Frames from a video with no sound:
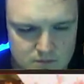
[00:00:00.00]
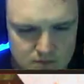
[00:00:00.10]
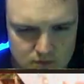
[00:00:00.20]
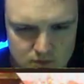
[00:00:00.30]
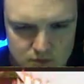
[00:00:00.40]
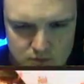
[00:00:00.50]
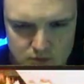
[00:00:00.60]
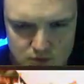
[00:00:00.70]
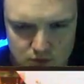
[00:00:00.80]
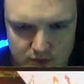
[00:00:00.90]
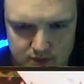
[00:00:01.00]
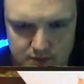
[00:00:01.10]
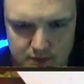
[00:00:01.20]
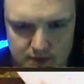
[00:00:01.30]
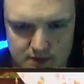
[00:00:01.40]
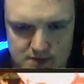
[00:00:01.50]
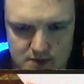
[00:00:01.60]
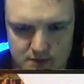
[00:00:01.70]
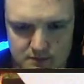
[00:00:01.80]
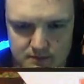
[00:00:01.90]
I'll go ahead and pick this up.
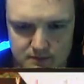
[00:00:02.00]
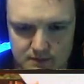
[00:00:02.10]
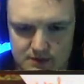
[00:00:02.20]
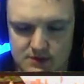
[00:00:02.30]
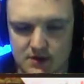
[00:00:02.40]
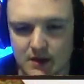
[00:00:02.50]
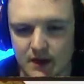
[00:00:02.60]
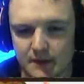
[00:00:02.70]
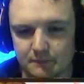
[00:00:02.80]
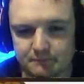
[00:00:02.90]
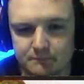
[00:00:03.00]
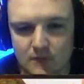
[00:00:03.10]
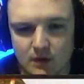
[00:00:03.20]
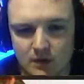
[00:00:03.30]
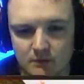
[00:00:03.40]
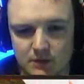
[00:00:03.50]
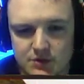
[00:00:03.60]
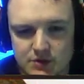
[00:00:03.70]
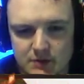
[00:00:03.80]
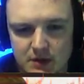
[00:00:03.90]
This is the
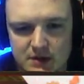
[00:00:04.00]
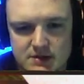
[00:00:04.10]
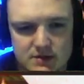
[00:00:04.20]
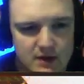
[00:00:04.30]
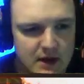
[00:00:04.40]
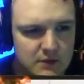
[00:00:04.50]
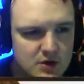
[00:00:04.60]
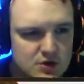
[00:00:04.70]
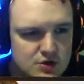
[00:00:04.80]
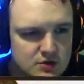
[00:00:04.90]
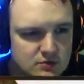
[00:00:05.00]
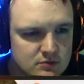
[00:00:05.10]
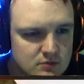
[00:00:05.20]
military box, ammunition.